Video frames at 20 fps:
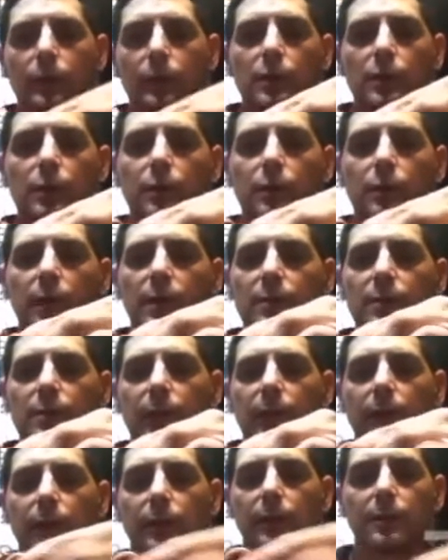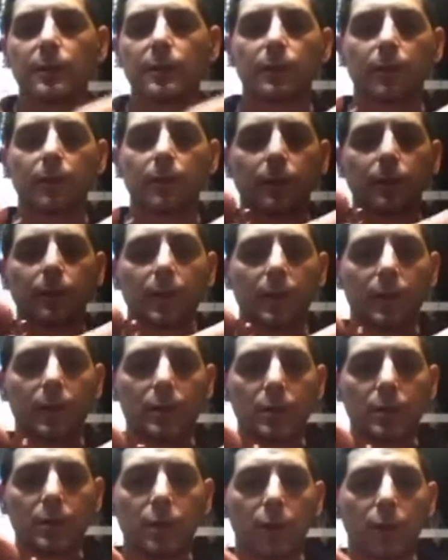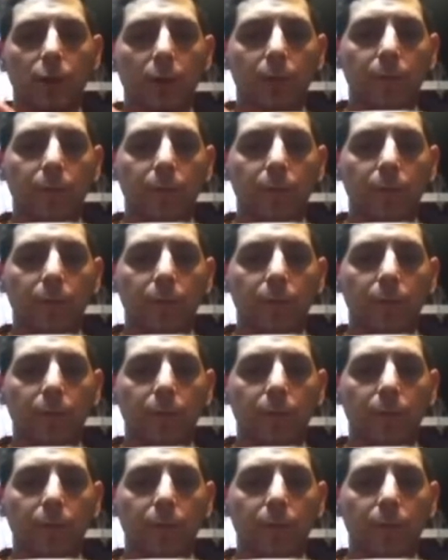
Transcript: creates balance. But there's a charm.